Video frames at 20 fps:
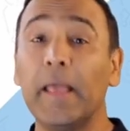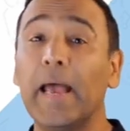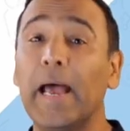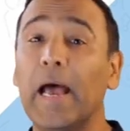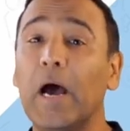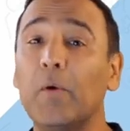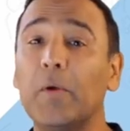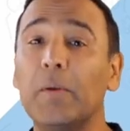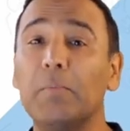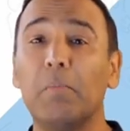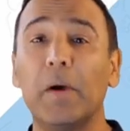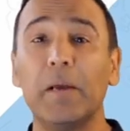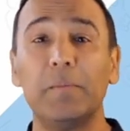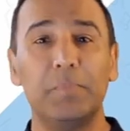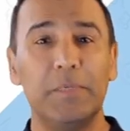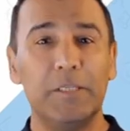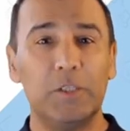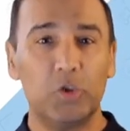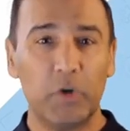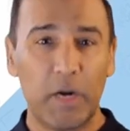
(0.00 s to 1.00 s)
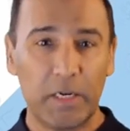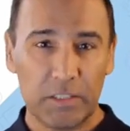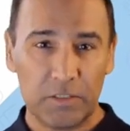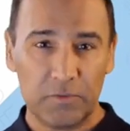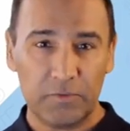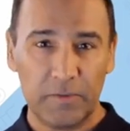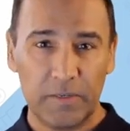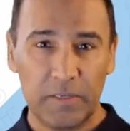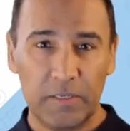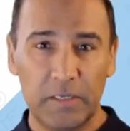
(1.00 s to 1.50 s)
how it might be
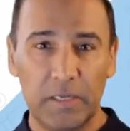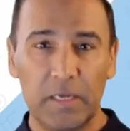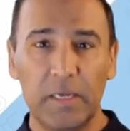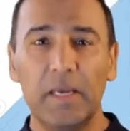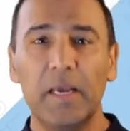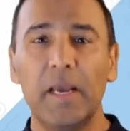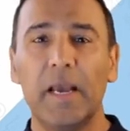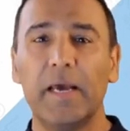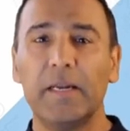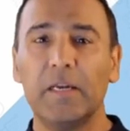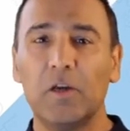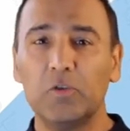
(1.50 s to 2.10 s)
transferred, and